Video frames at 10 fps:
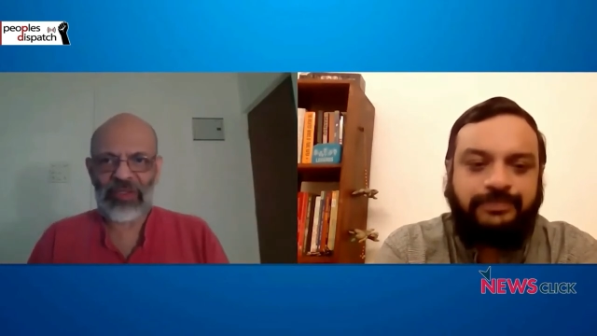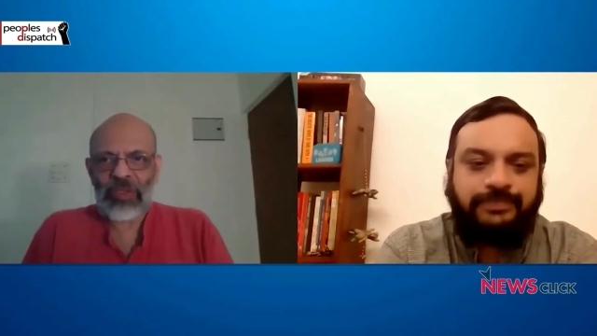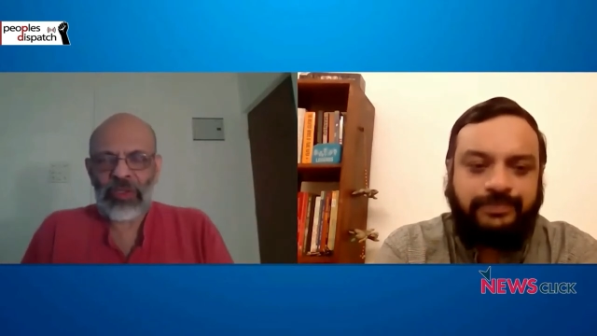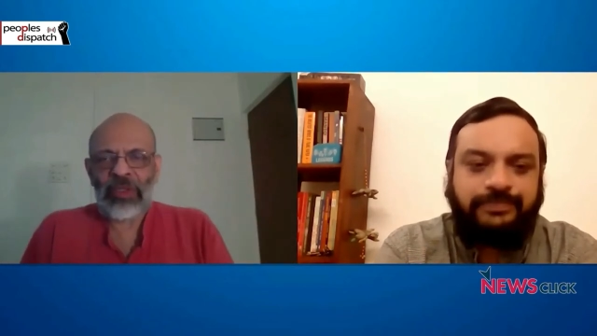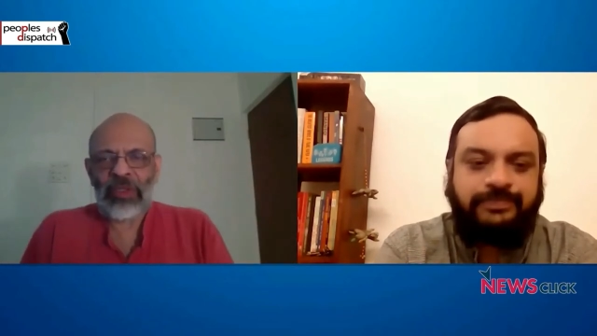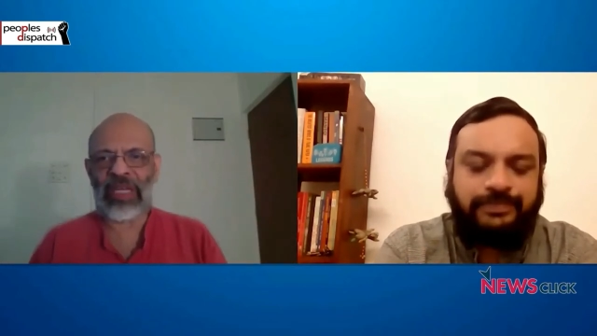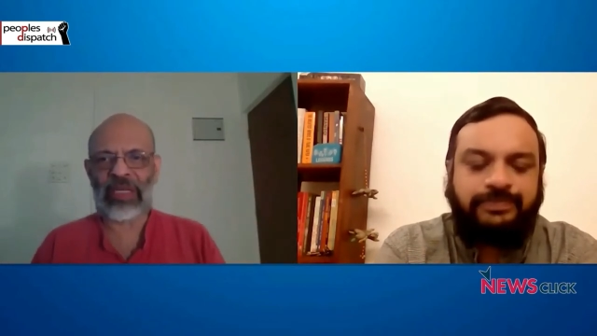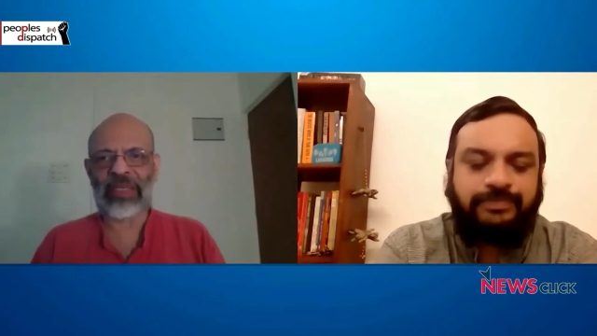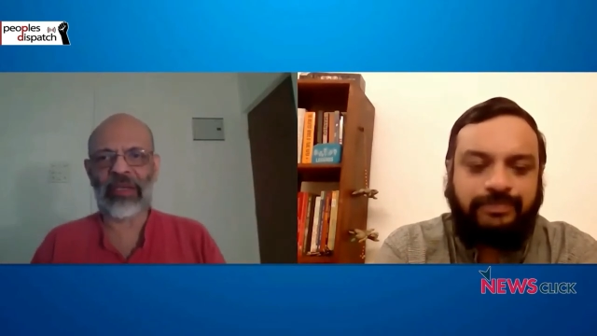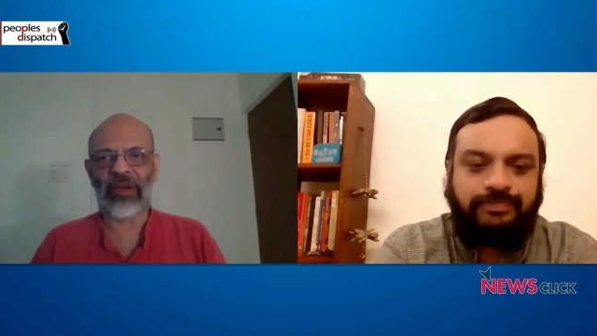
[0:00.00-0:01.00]
Speaker 1: shouldn't
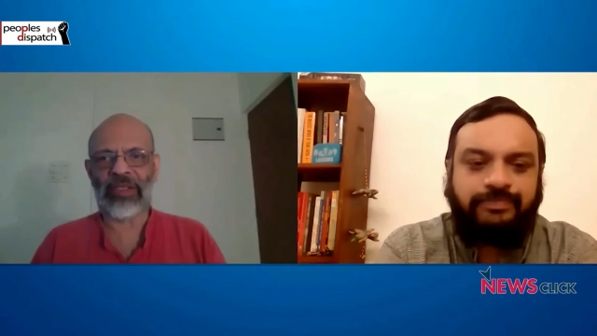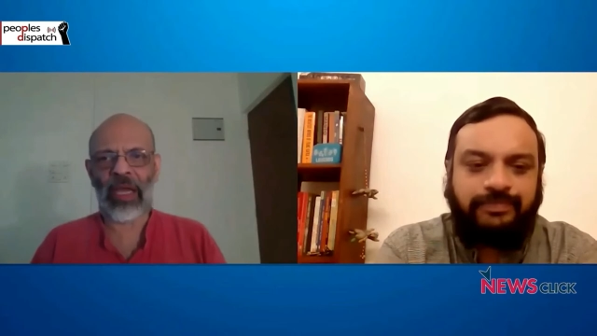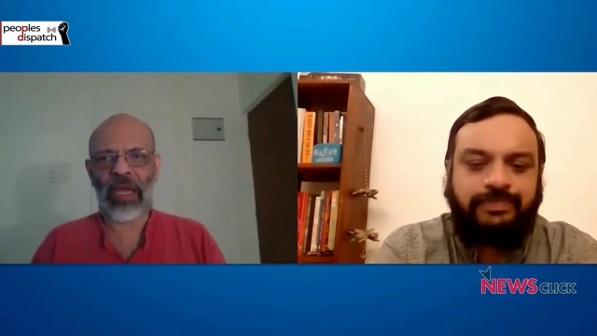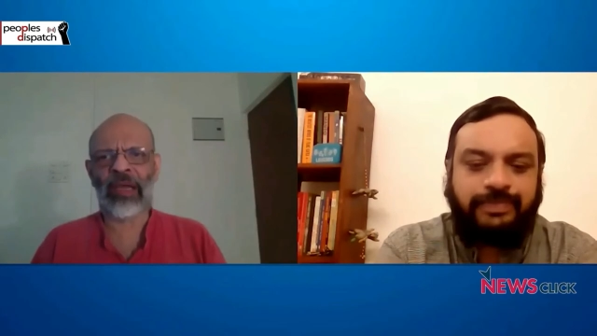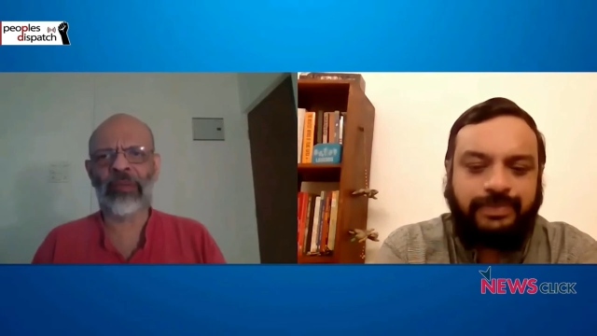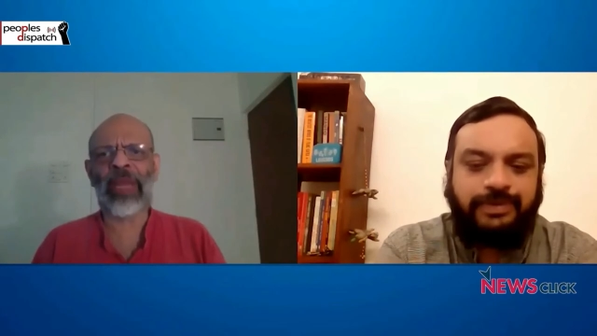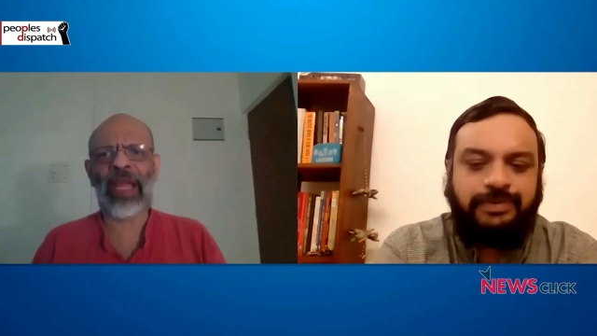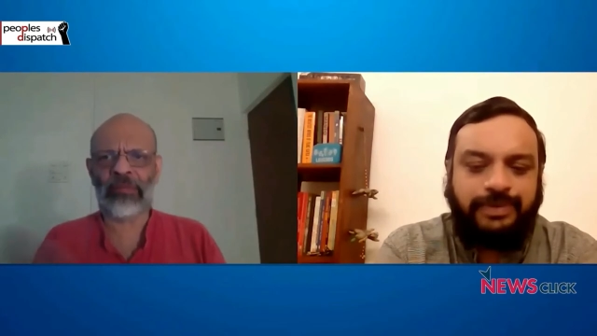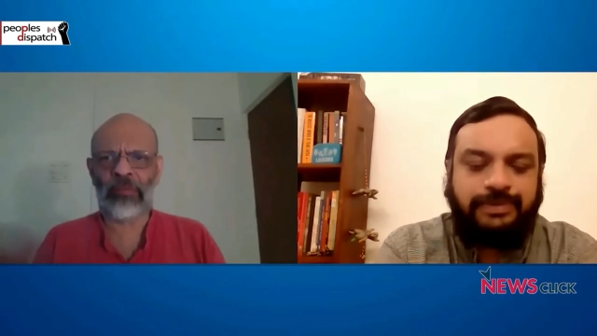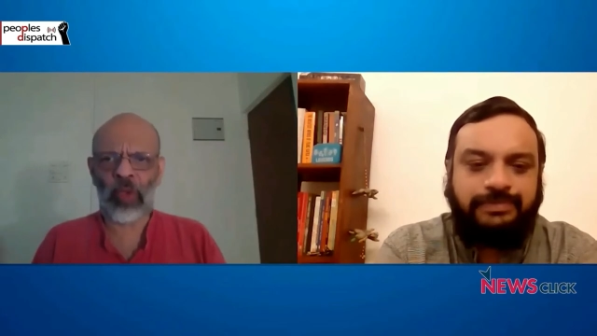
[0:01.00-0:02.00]
really cause harm.
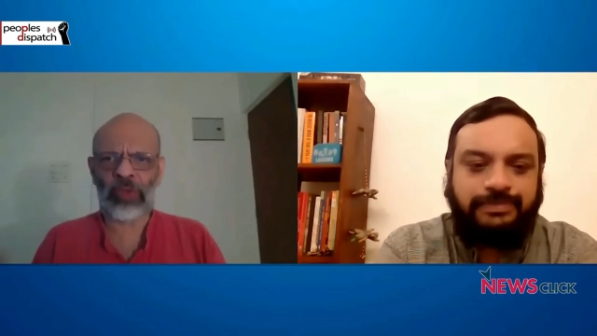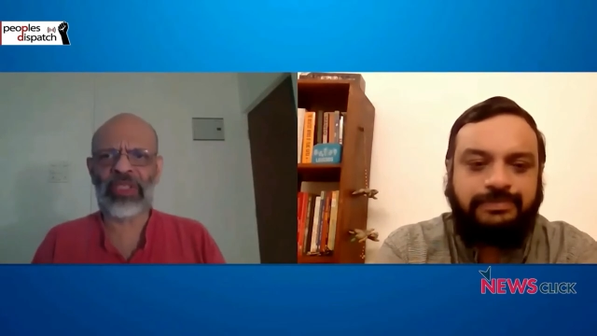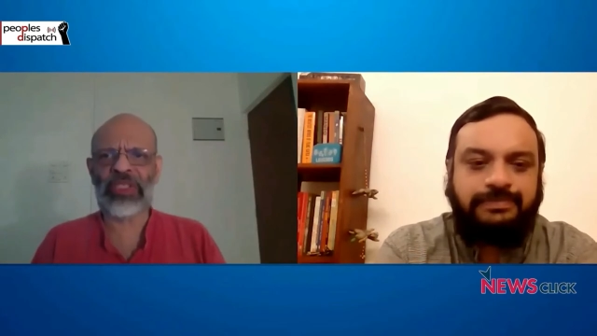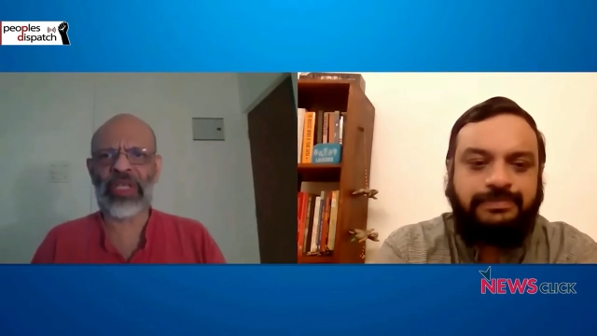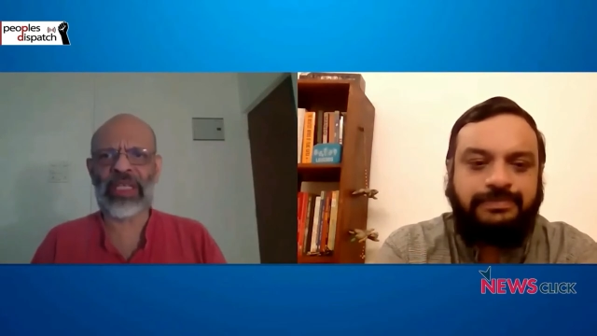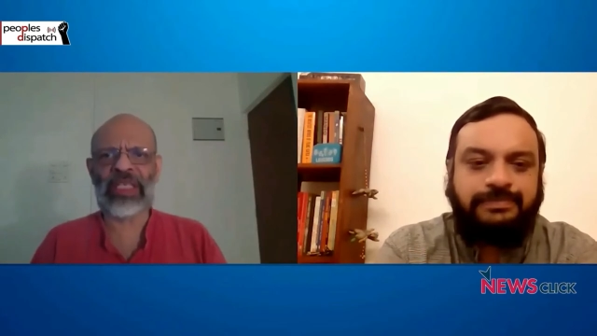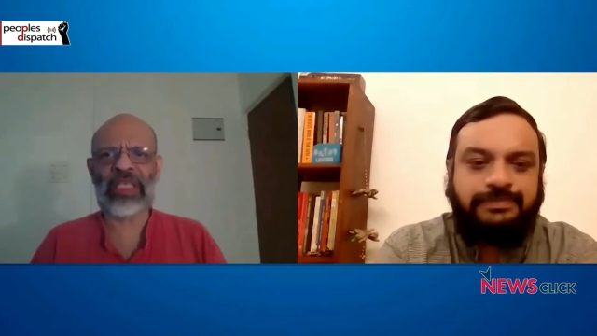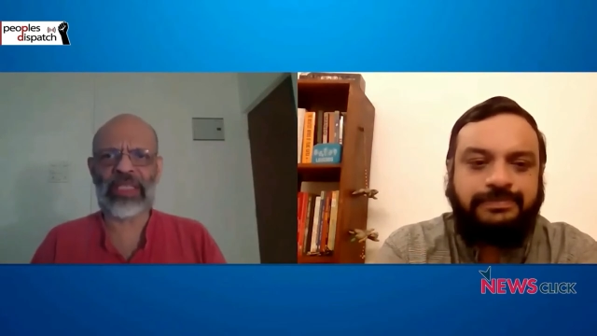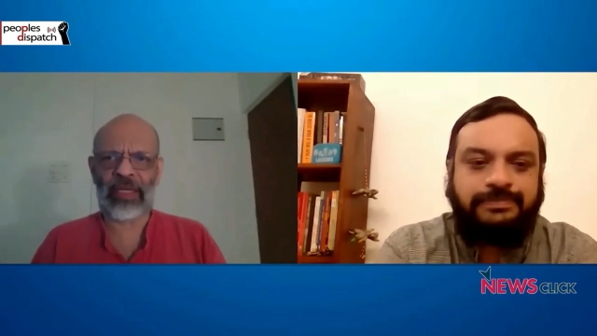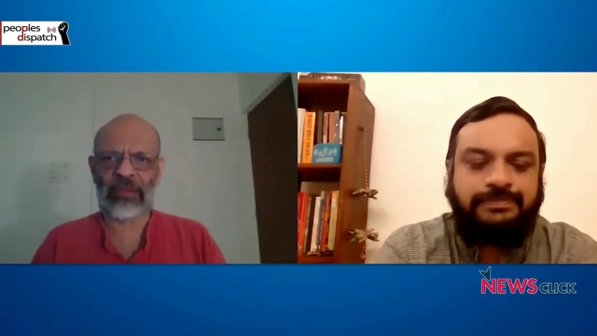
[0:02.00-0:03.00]
And both the
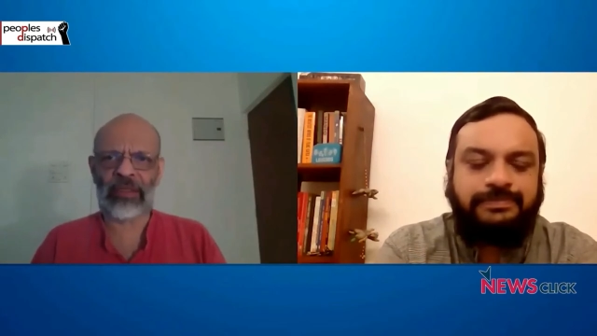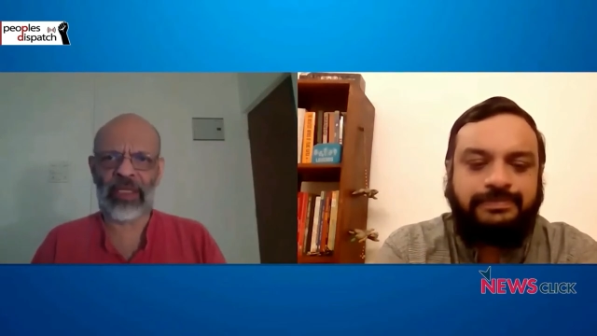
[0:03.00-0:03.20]
Chinese and